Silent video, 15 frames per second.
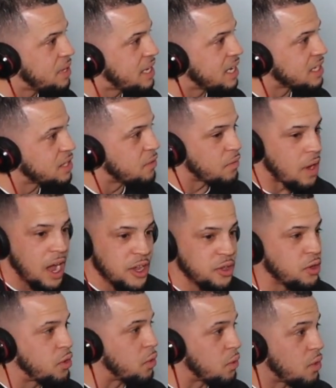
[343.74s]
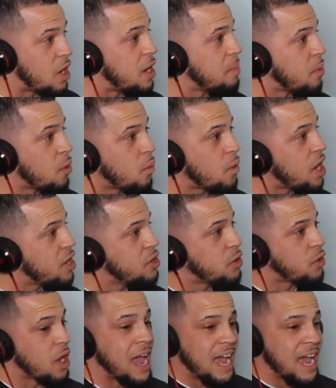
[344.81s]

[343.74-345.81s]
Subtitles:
because of how you grew up or where you grew